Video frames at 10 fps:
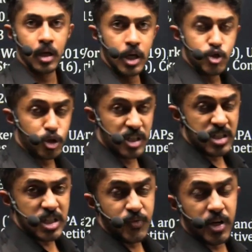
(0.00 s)
So this
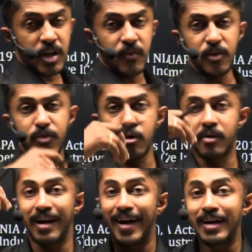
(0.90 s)
is where, even if you had
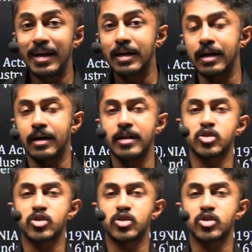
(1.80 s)
read it at least